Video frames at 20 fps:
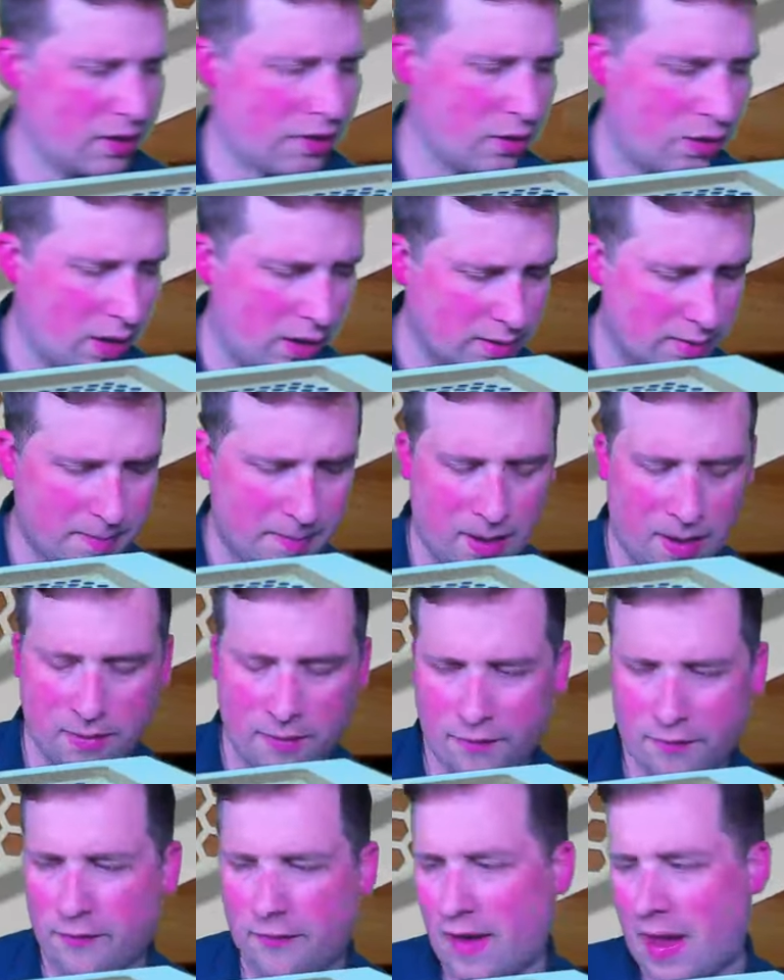you guys
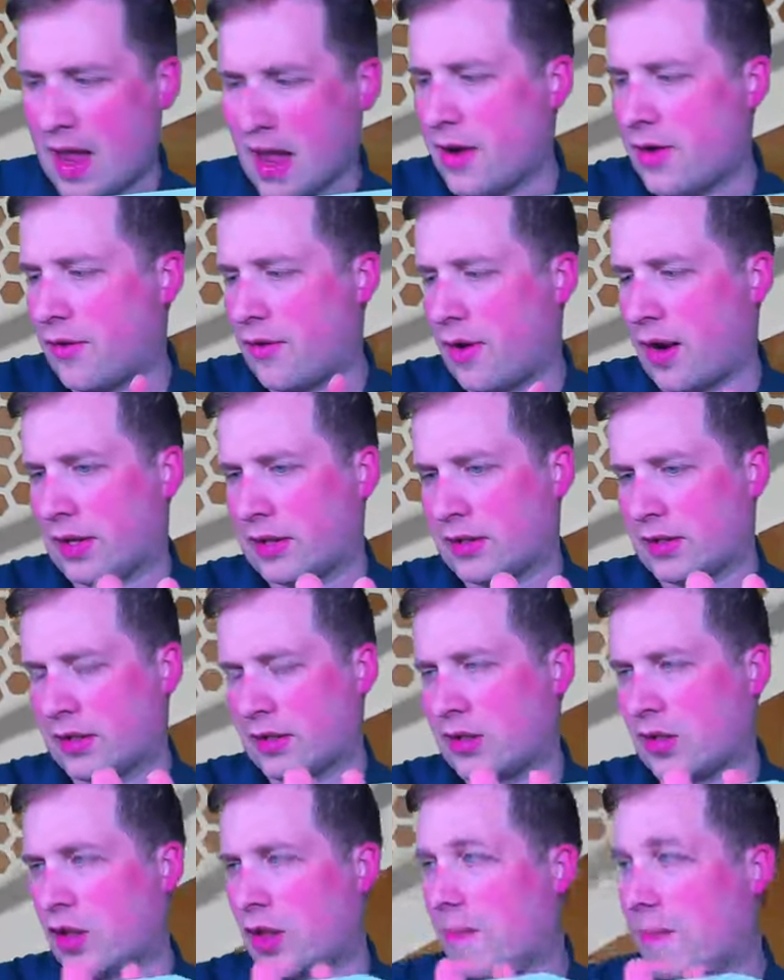about fan direction.
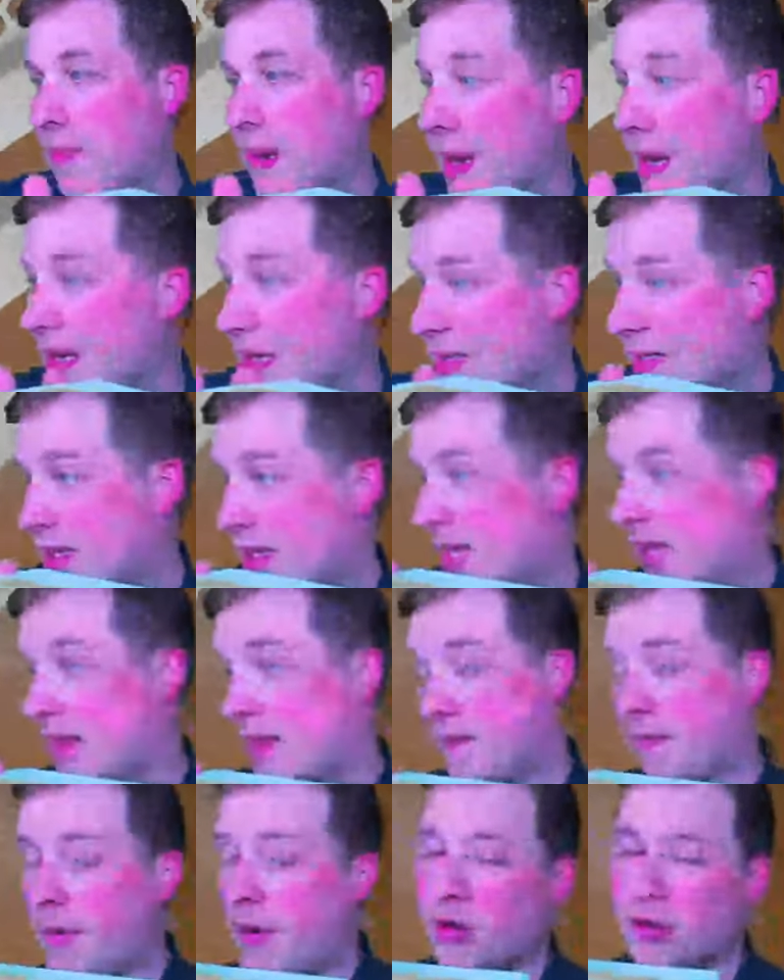So the biggest thing
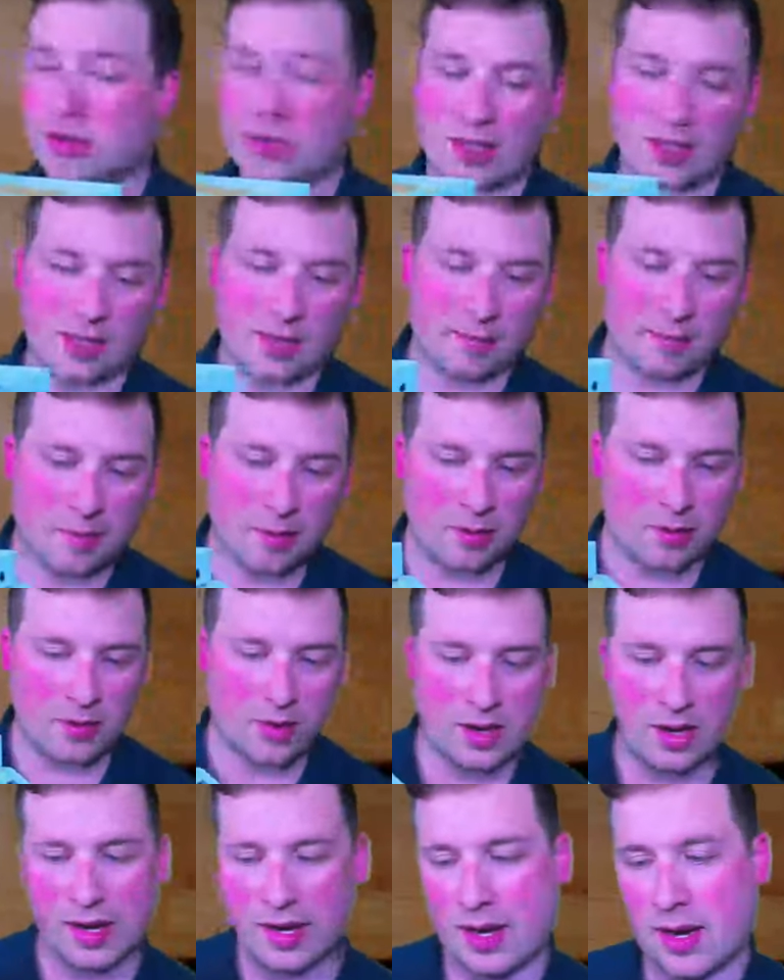that most of the
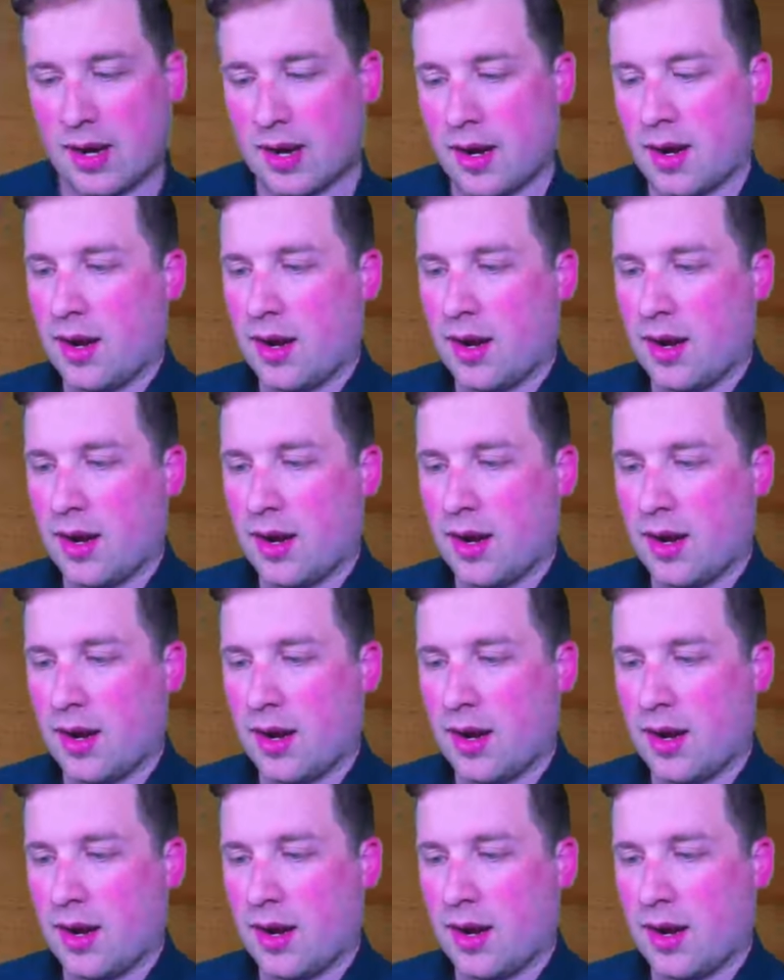community,